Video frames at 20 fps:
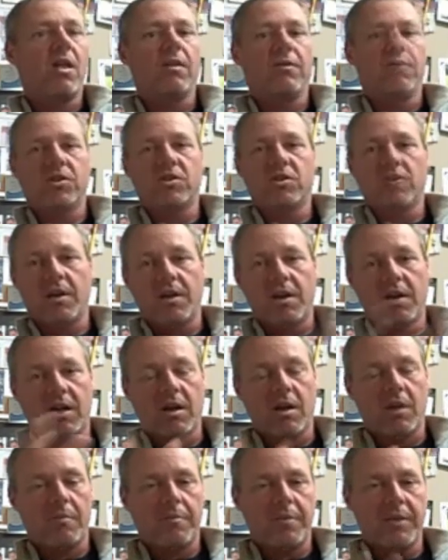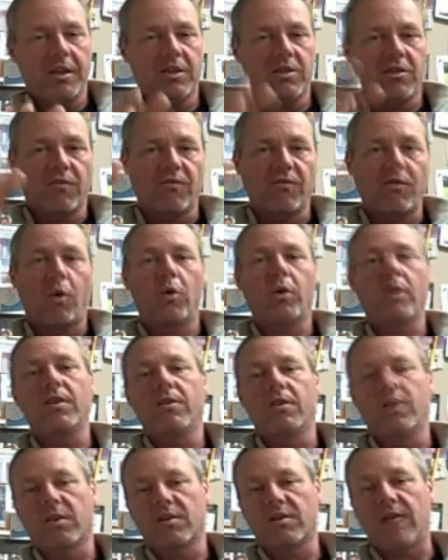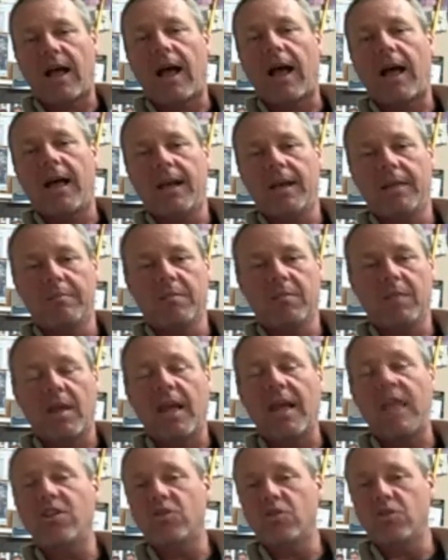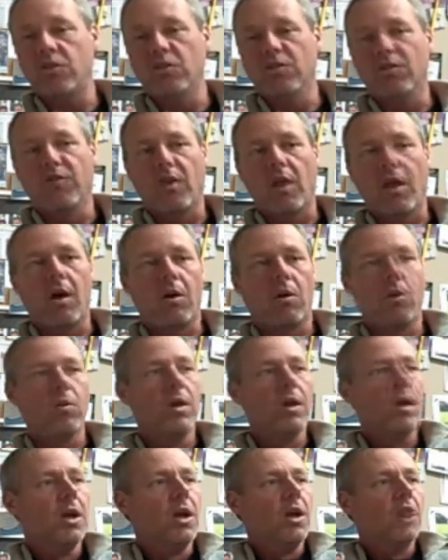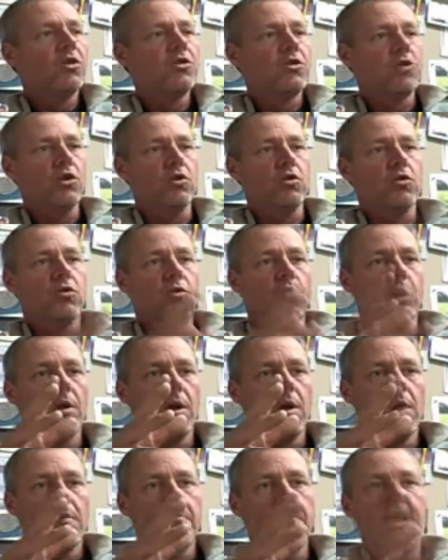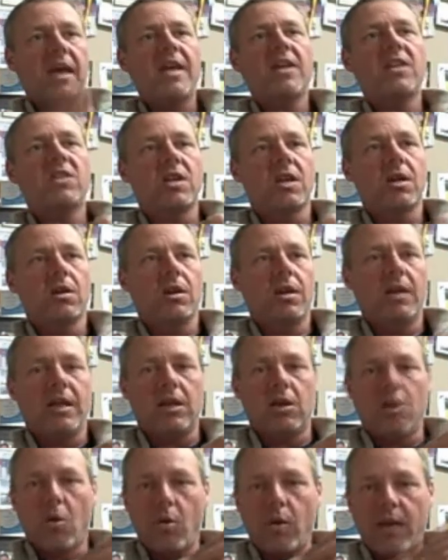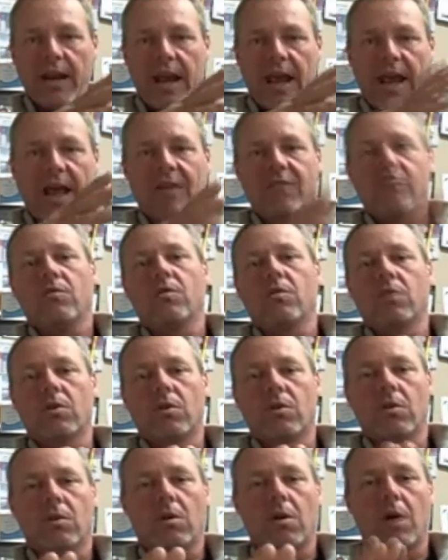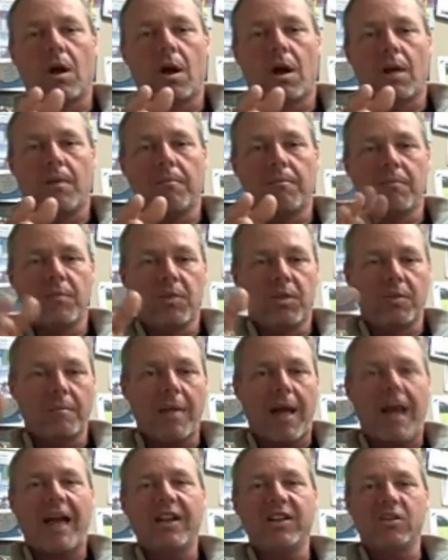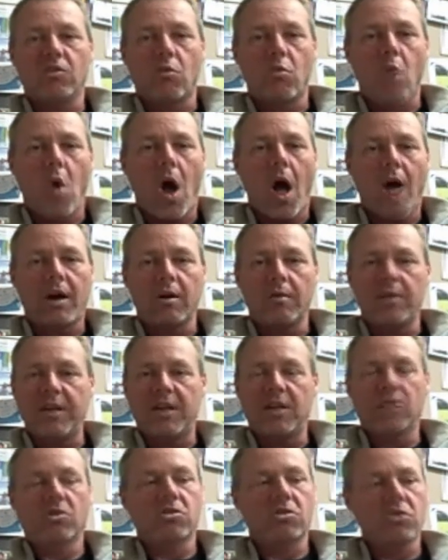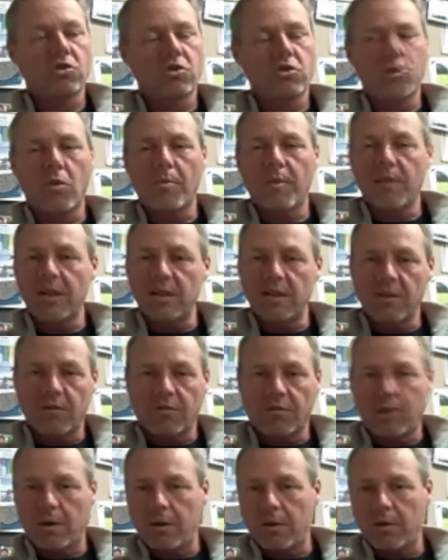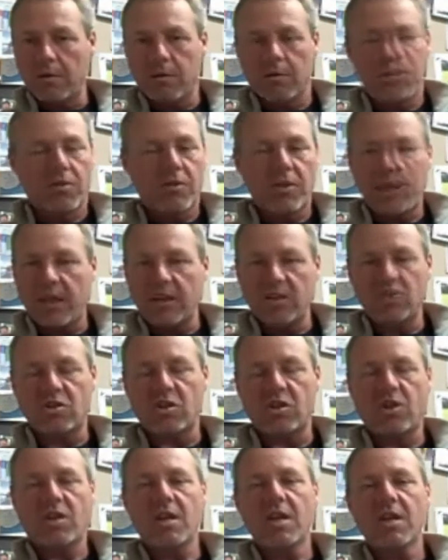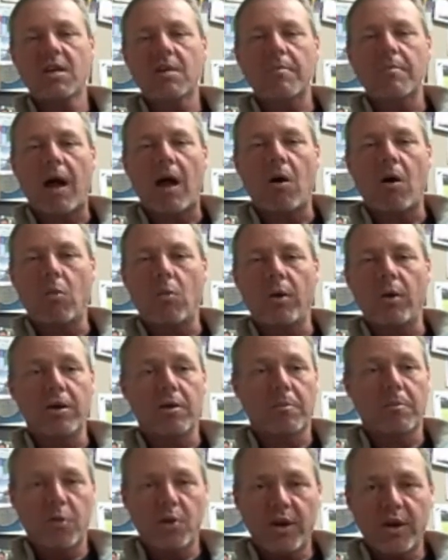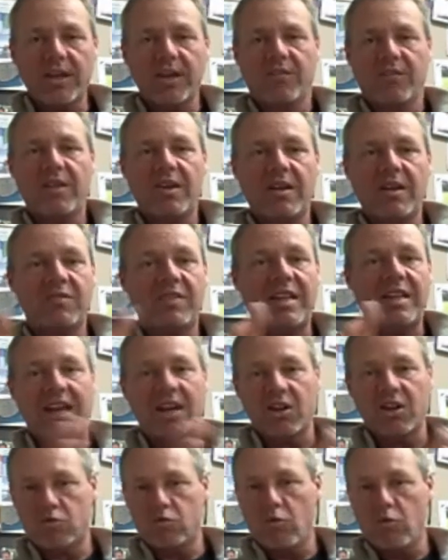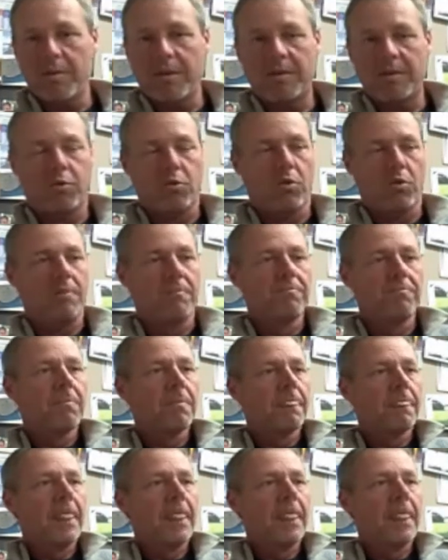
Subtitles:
all of a sudden a company devoted their time, H2 Flow, to basically going after the bodies of water, because there's so many different things to think about when you're putting a VFD on a swimming pool.